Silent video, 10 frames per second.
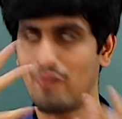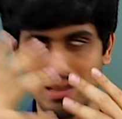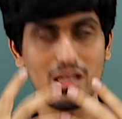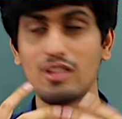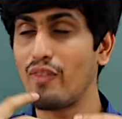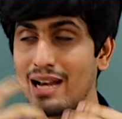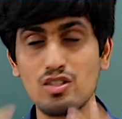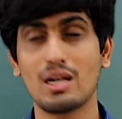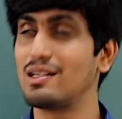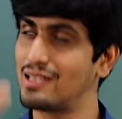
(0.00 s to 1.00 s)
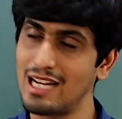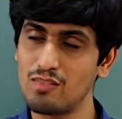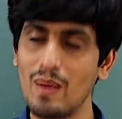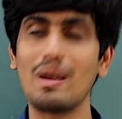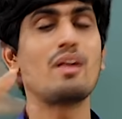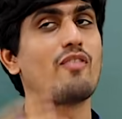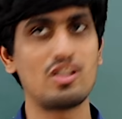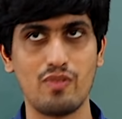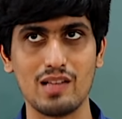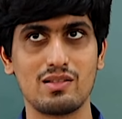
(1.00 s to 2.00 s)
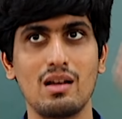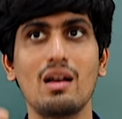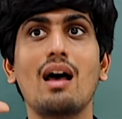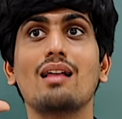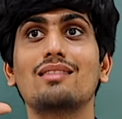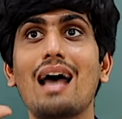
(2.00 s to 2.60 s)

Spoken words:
let me just finish, you can disagree with me, but let me finish first.